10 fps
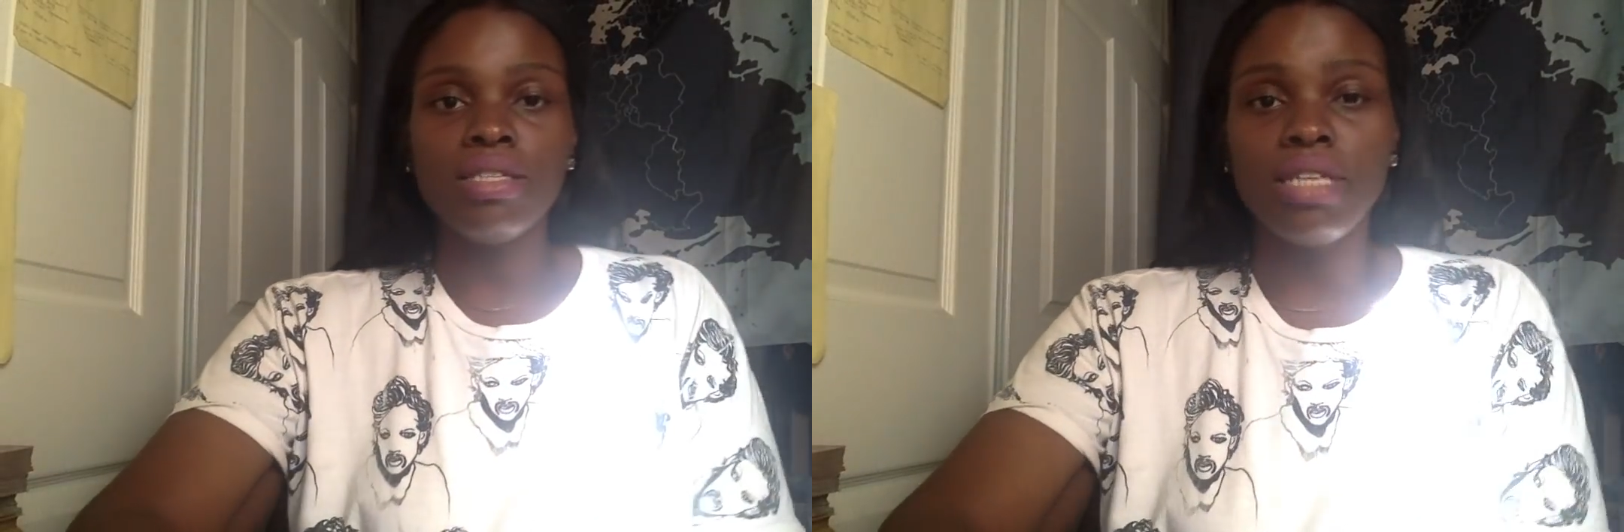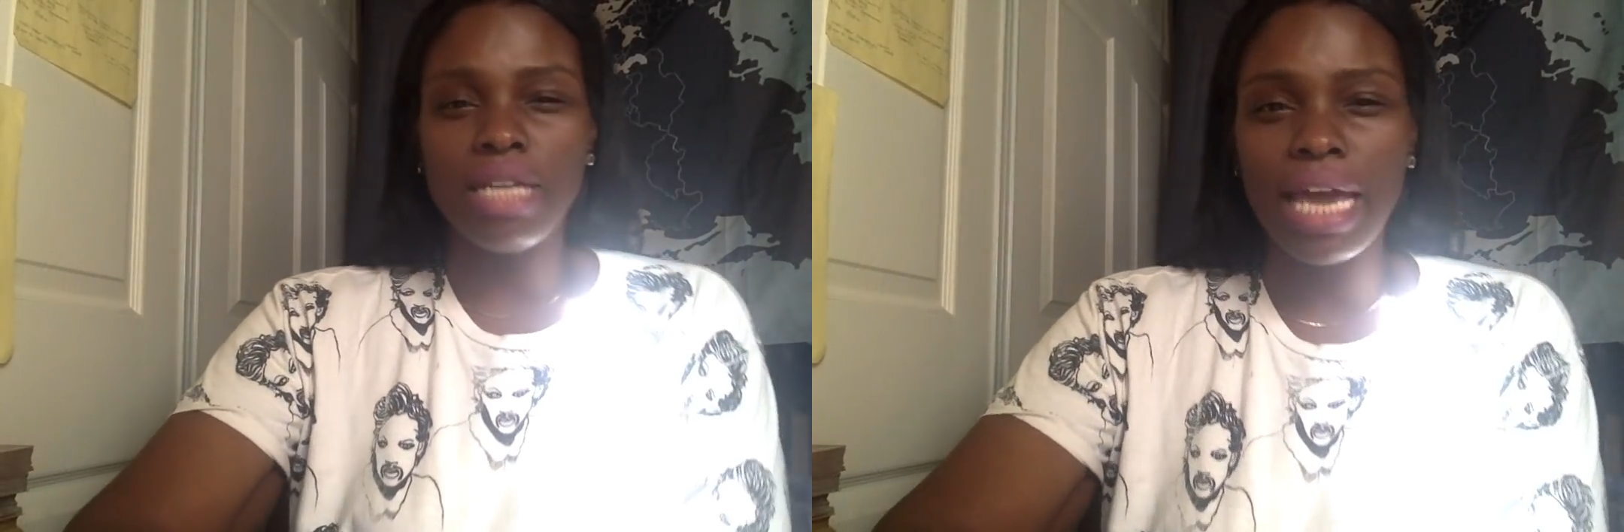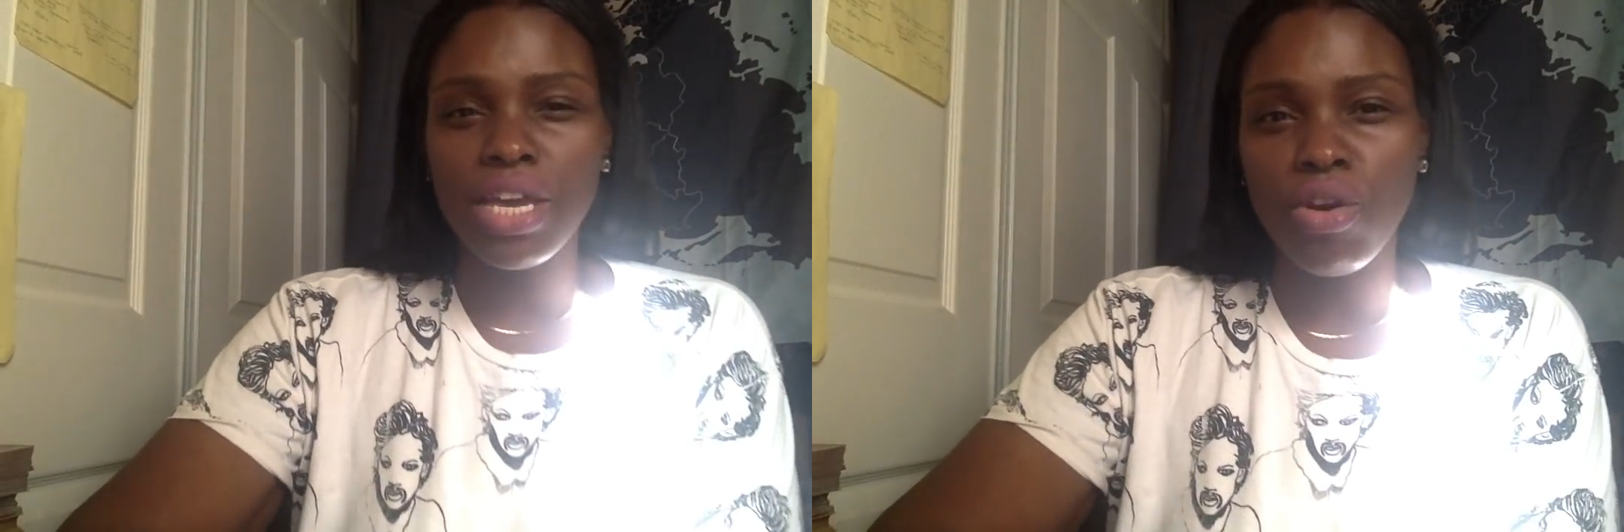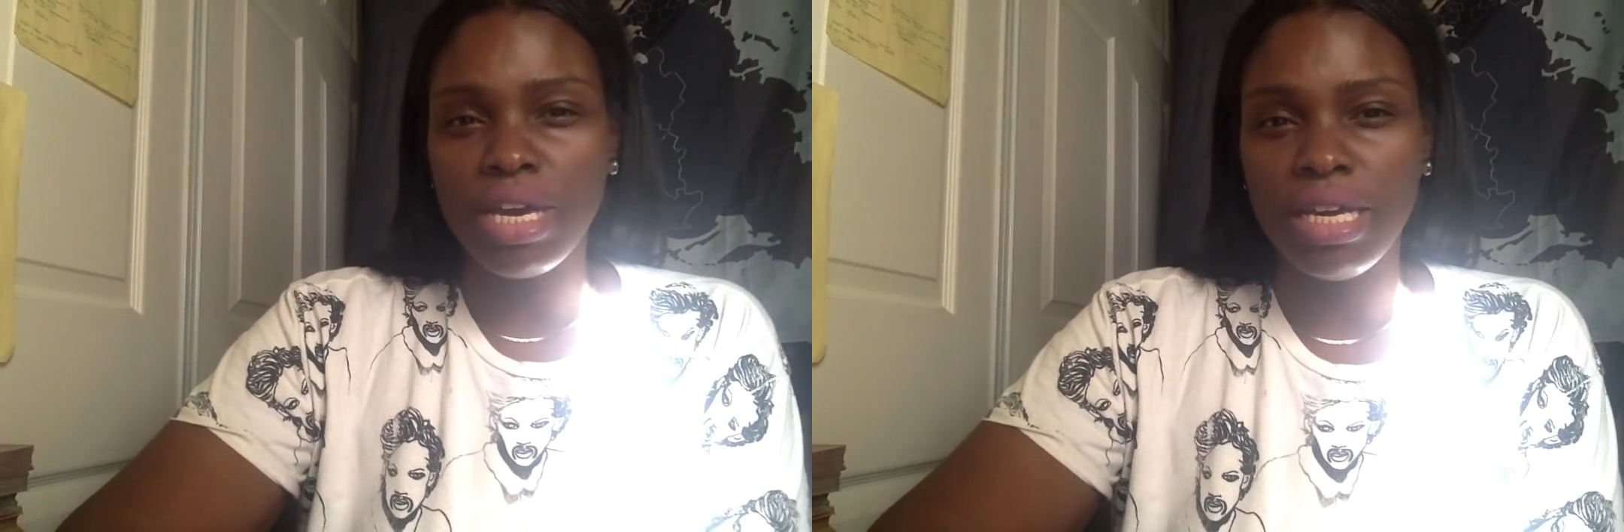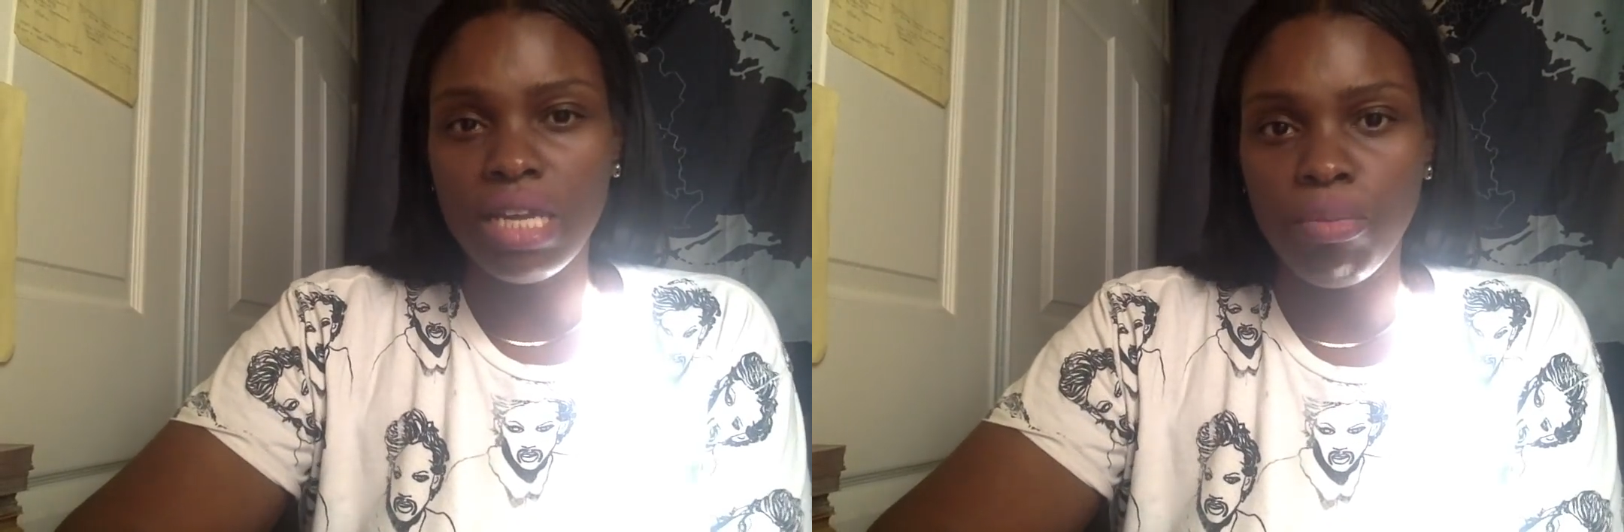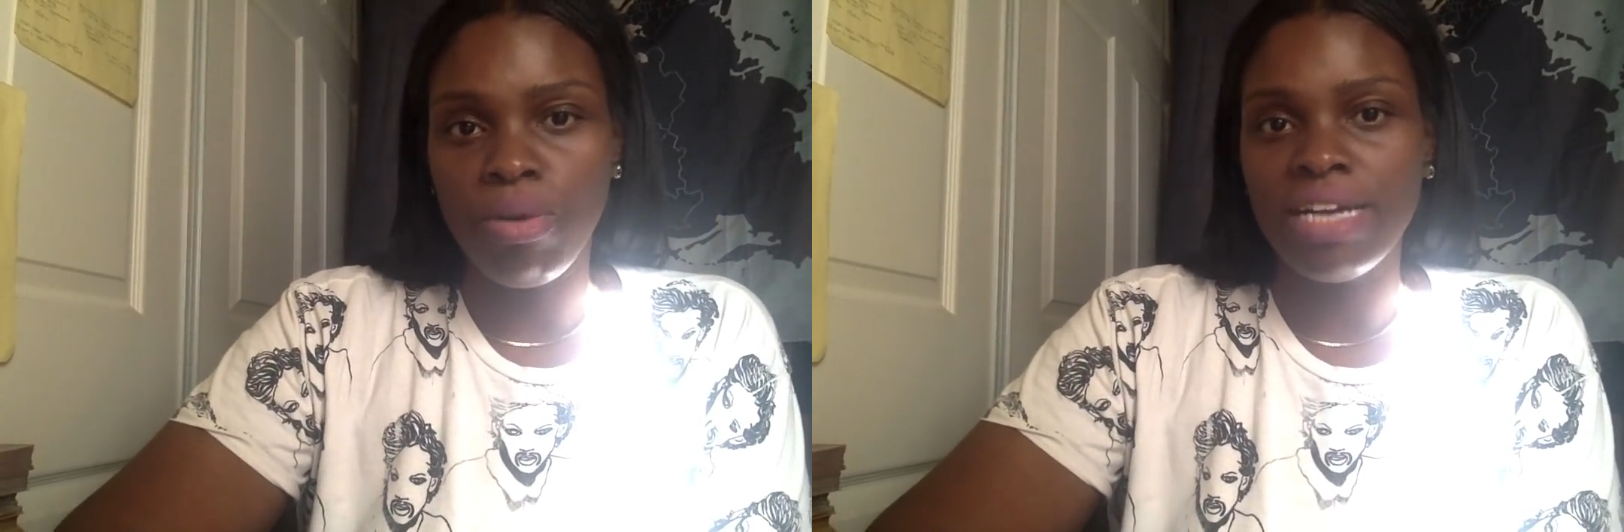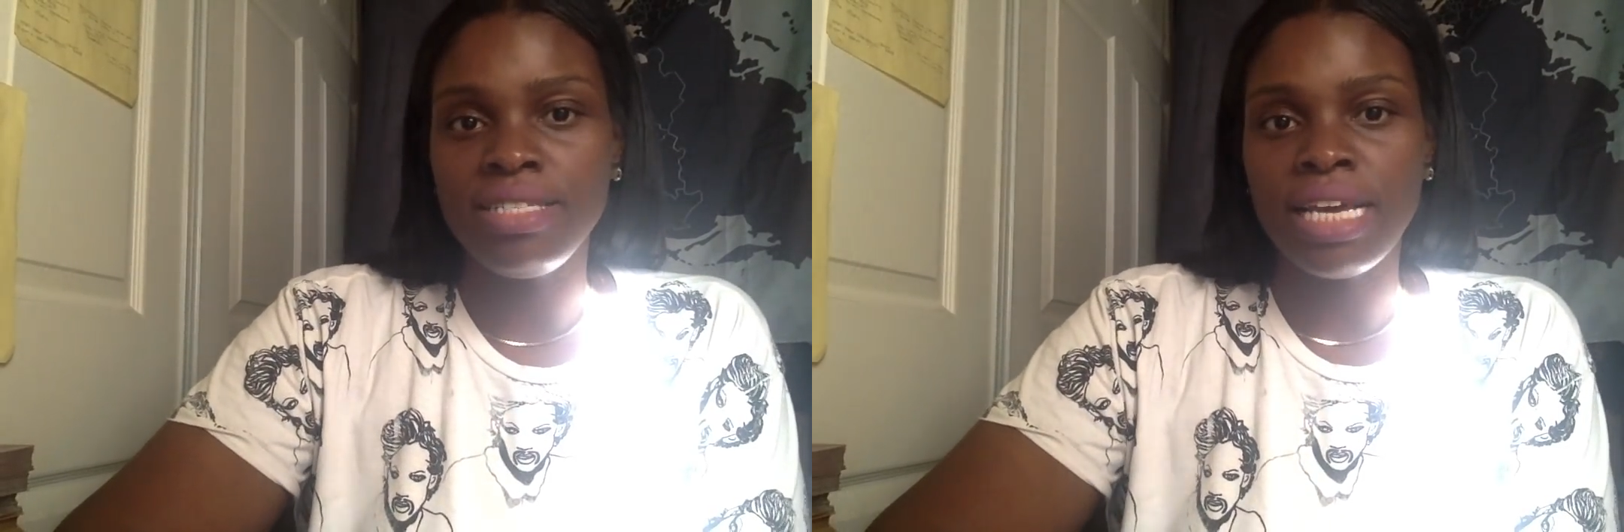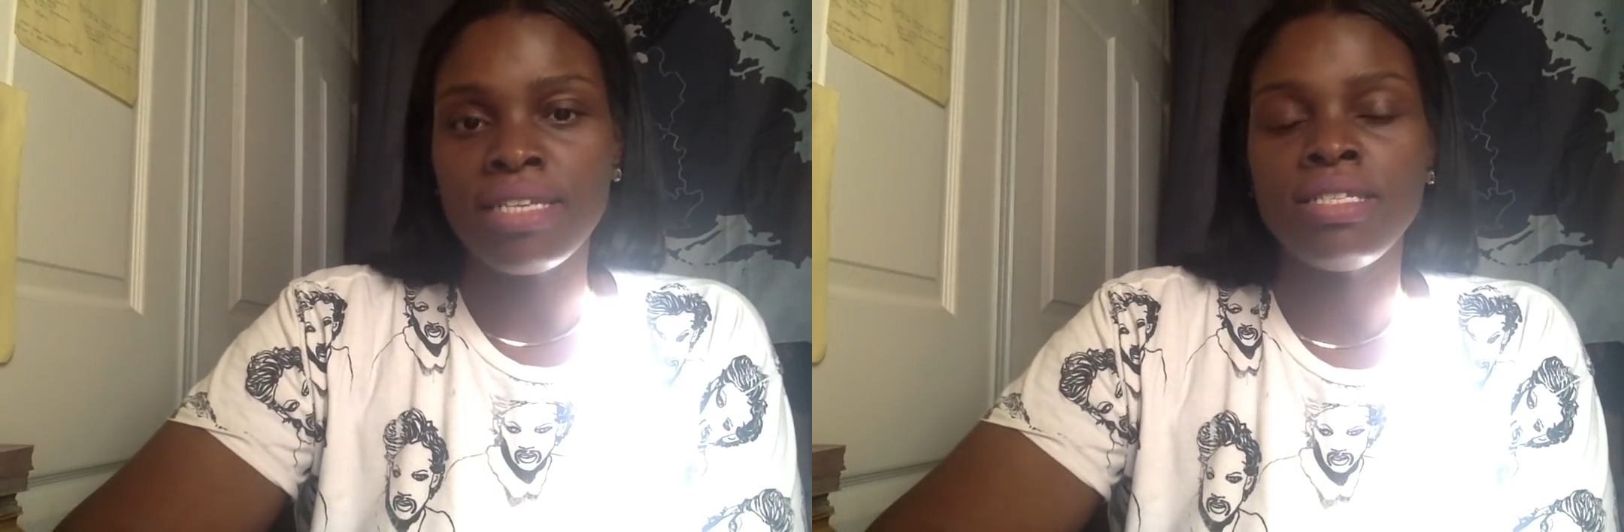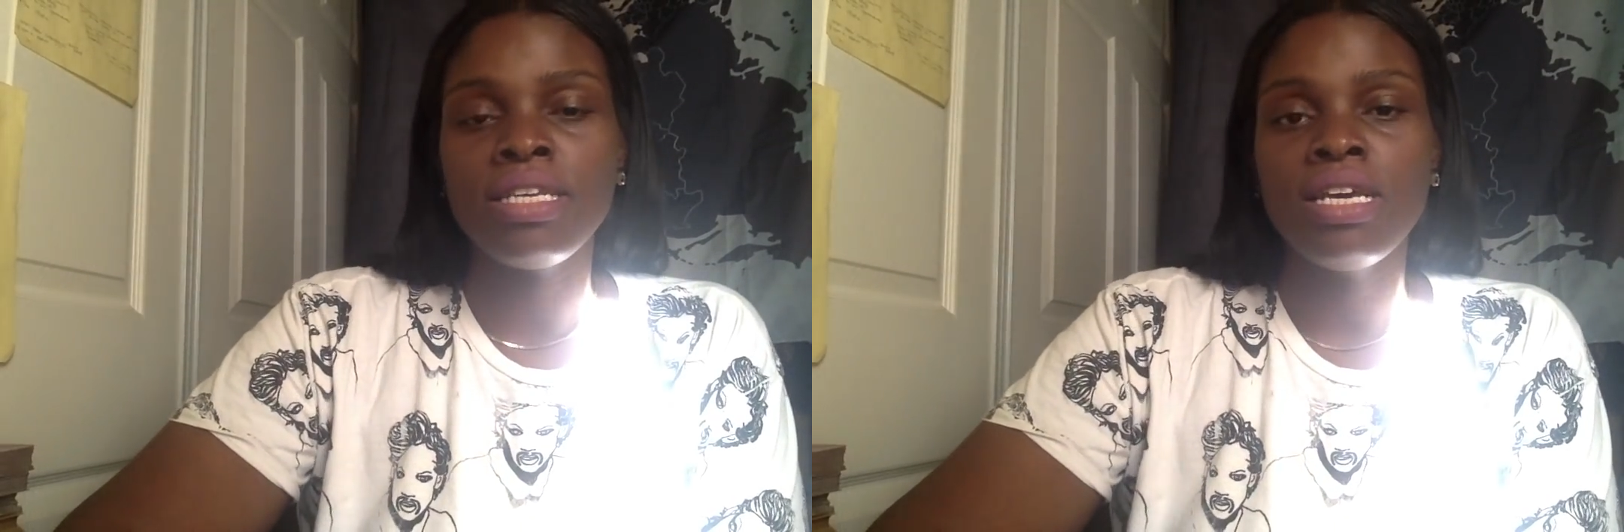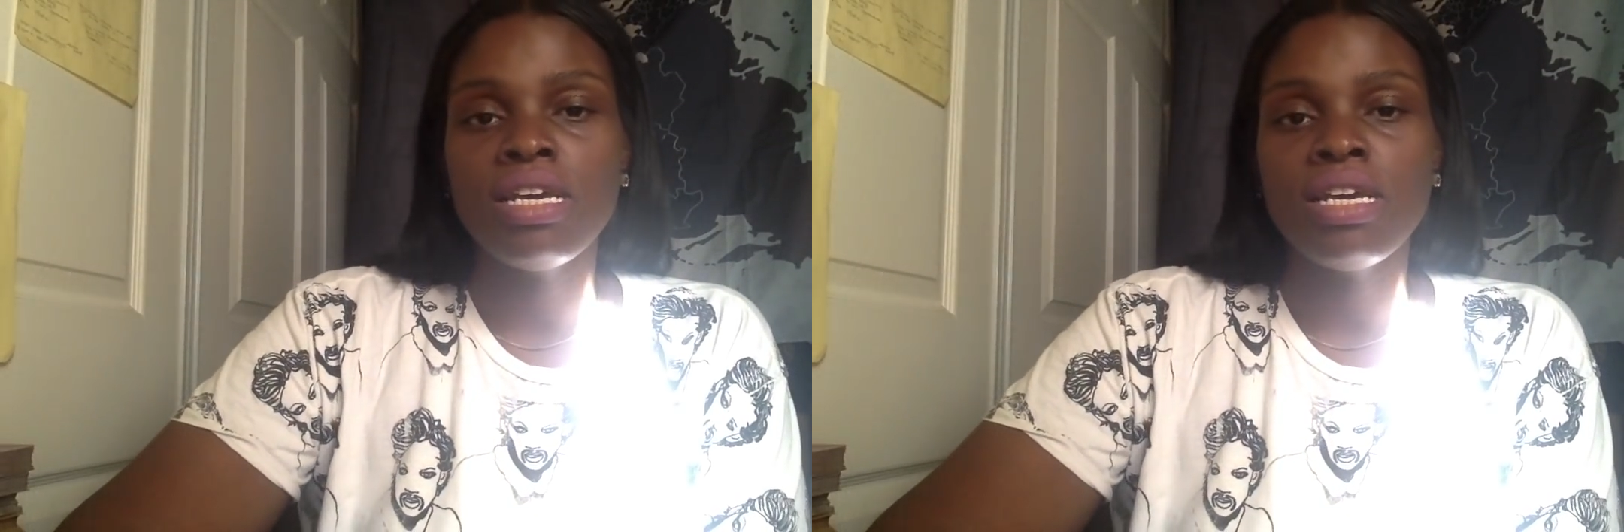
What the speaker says: delaying your healing process.